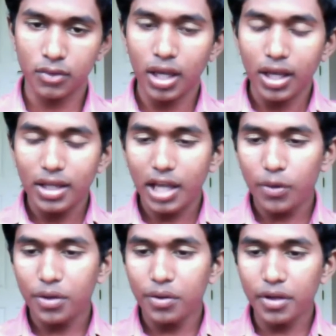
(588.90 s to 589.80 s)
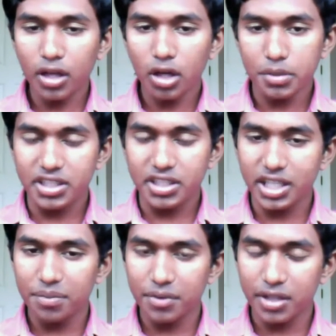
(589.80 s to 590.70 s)
Yeah, we really hope to
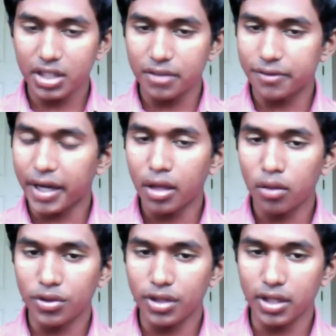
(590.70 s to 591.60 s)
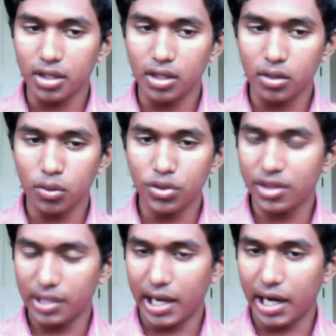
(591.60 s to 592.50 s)
keep the device within
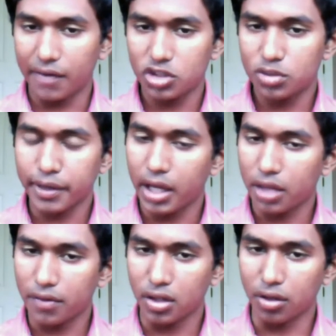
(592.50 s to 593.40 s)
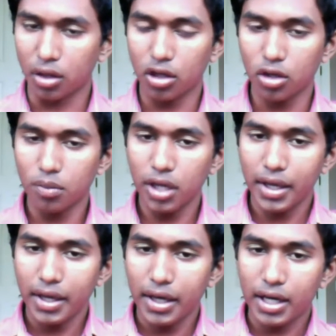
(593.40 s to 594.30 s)
the average price of a stethoscope.
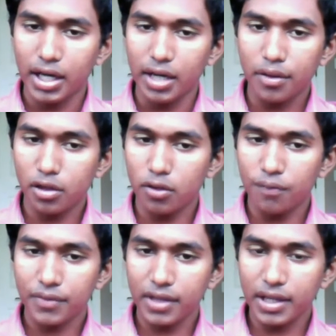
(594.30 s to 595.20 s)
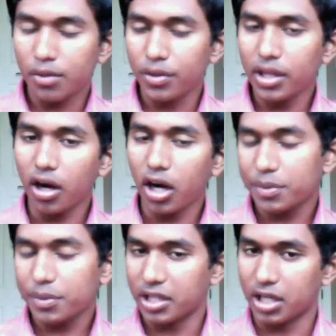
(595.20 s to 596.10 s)
So it's really hard
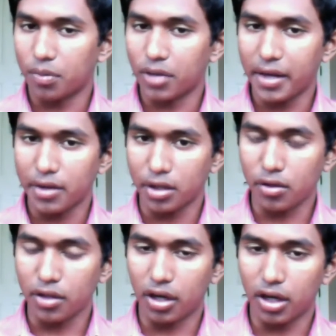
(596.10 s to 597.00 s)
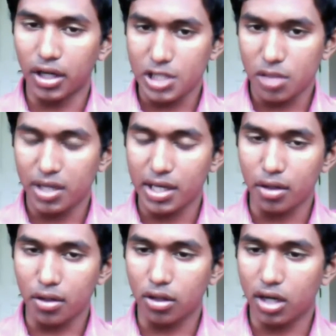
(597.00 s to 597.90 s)
to pin down a price this early on, just because
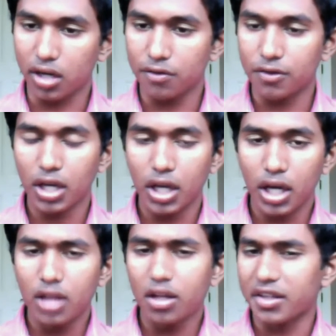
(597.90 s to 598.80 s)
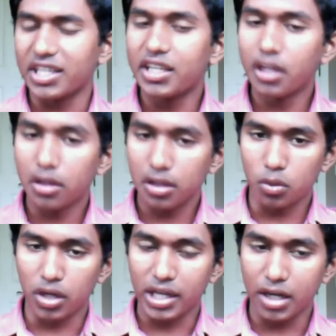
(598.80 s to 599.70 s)
there are a lot of the details you have to
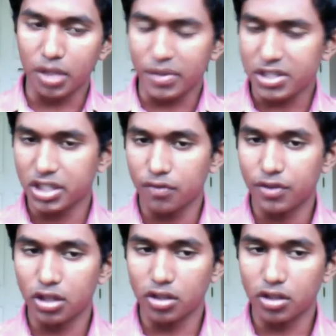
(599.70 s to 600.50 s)
work out, especially in the field of